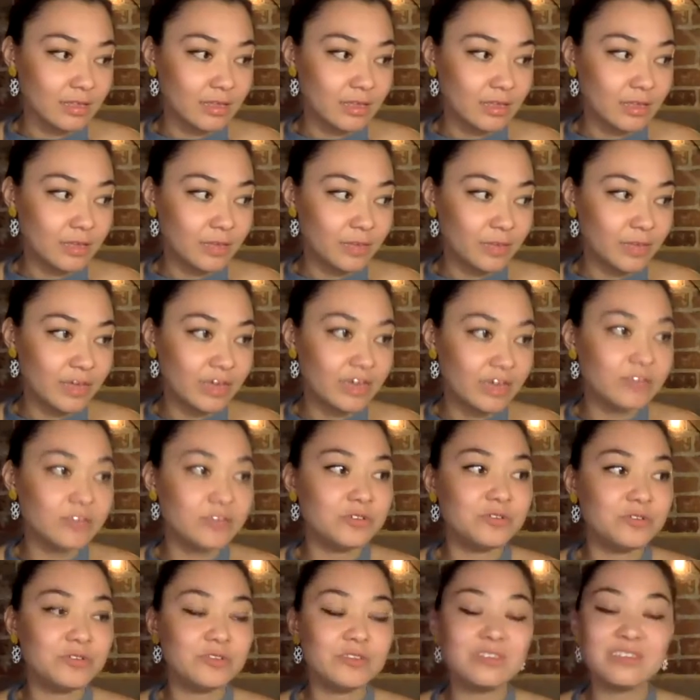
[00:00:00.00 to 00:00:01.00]

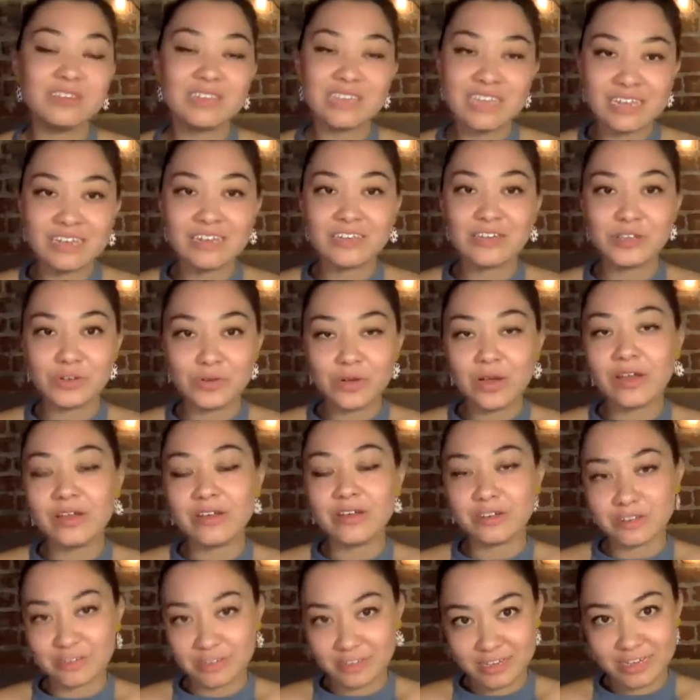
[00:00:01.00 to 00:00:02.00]
you seek to
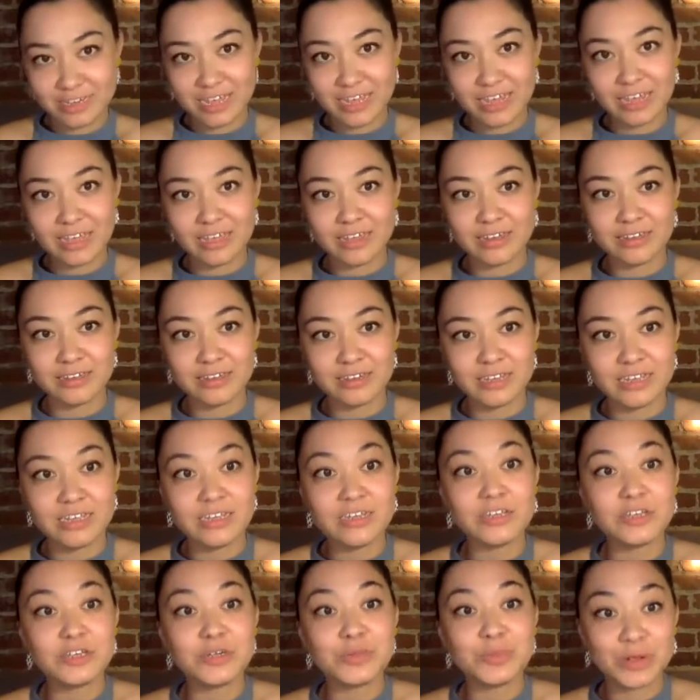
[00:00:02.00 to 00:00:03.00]
understand
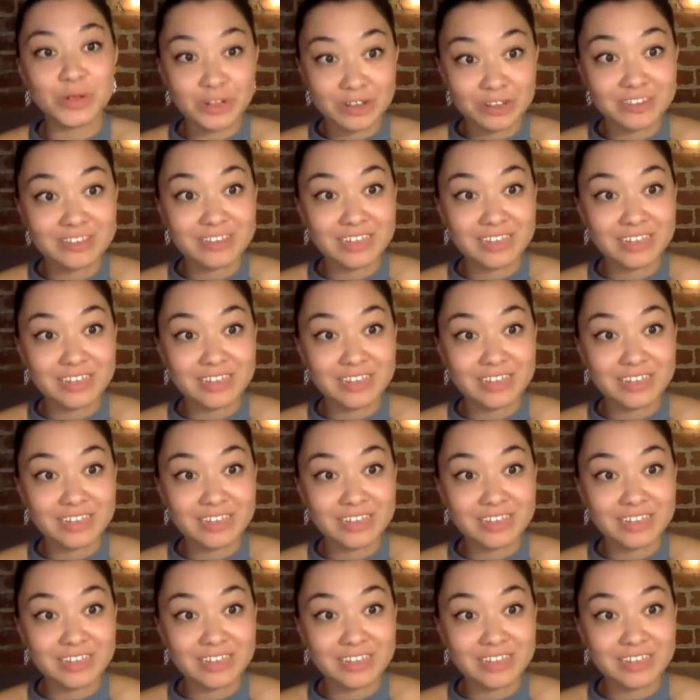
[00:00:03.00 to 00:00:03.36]
each person.